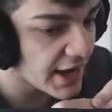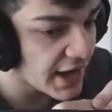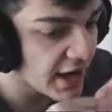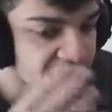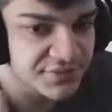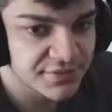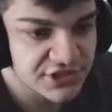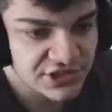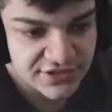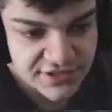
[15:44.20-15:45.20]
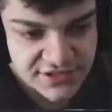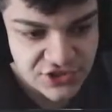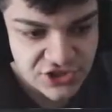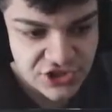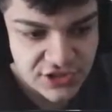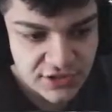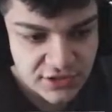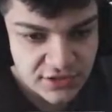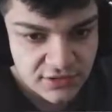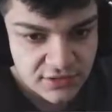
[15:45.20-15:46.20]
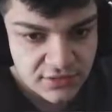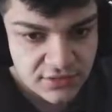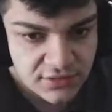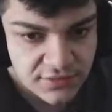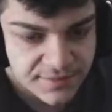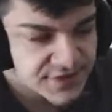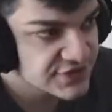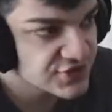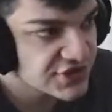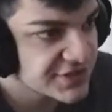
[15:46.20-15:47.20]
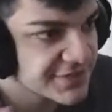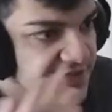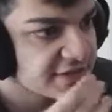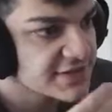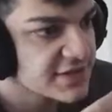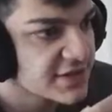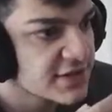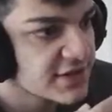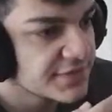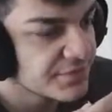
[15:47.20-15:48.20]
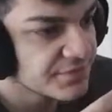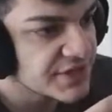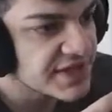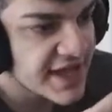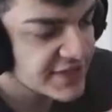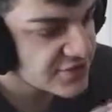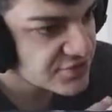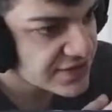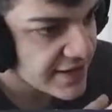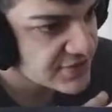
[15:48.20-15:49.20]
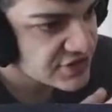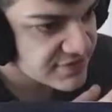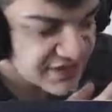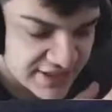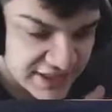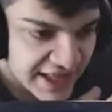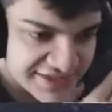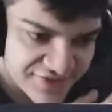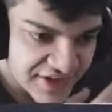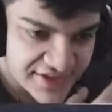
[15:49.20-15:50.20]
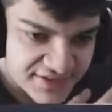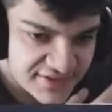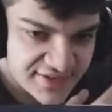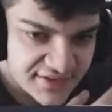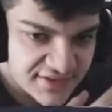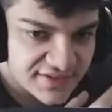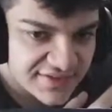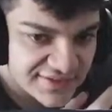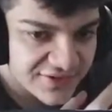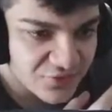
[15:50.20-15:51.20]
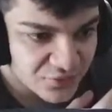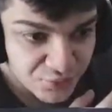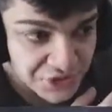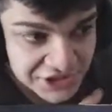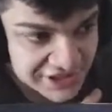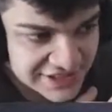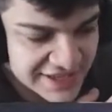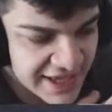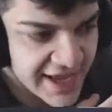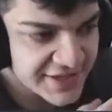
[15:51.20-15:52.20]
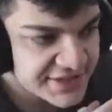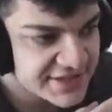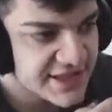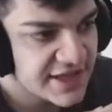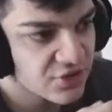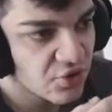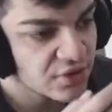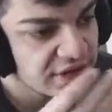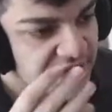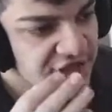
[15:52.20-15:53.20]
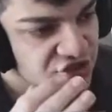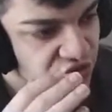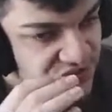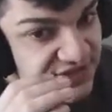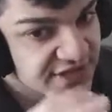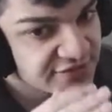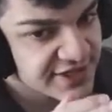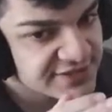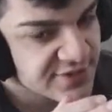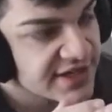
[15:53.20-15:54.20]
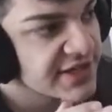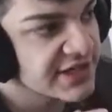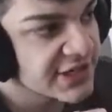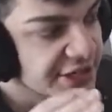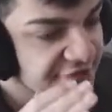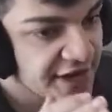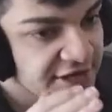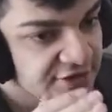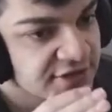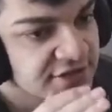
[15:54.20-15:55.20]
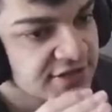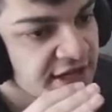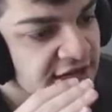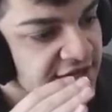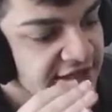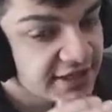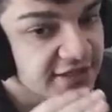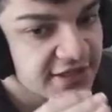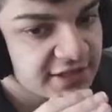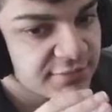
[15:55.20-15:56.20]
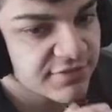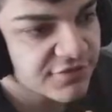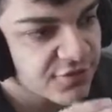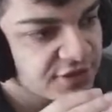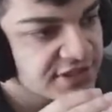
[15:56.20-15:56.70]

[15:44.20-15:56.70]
I was pretty much like, this is GG. This is GG because he can't do damage to me in the last phase. Really, he can't. He can't. The only issue was this phase right here. If I couldn't kill him before he